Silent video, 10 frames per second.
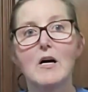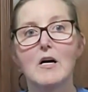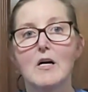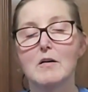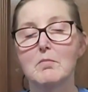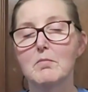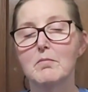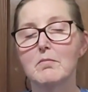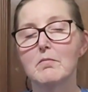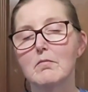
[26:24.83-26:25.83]

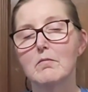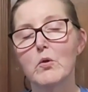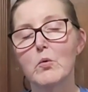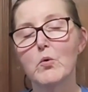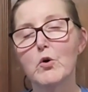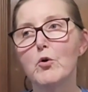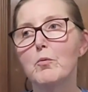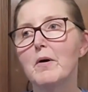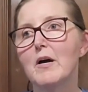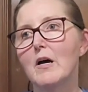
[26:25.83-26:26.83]
the
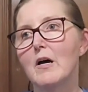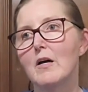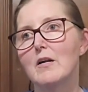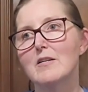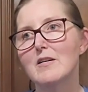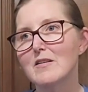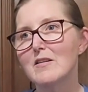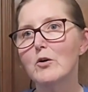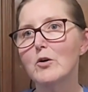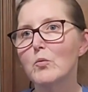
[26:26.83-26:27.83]
room, and it
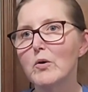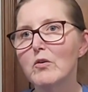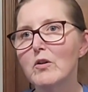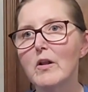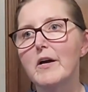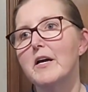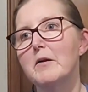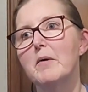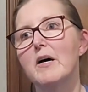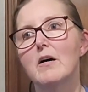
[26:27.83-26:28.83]
doesn't look real
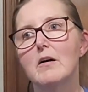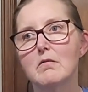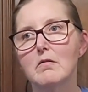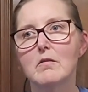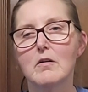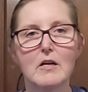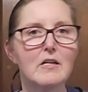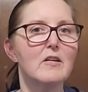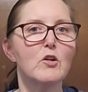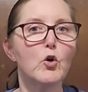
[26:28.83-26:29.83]
clean, but it
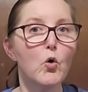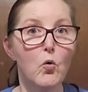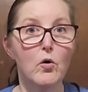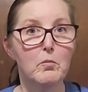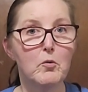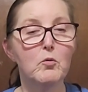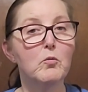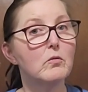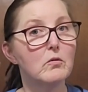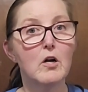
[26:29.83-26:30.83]
didn't look
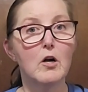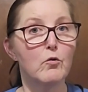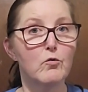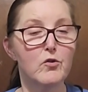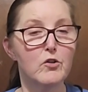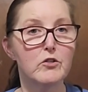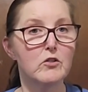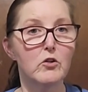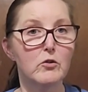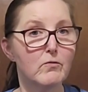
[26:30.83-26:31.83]
horrible, you know,
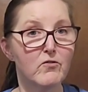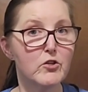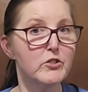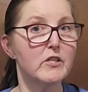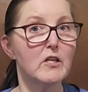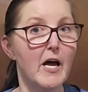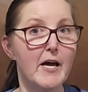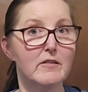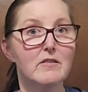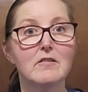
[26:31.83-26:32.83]
first
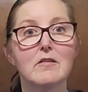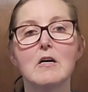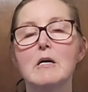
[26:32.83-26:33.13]
glance.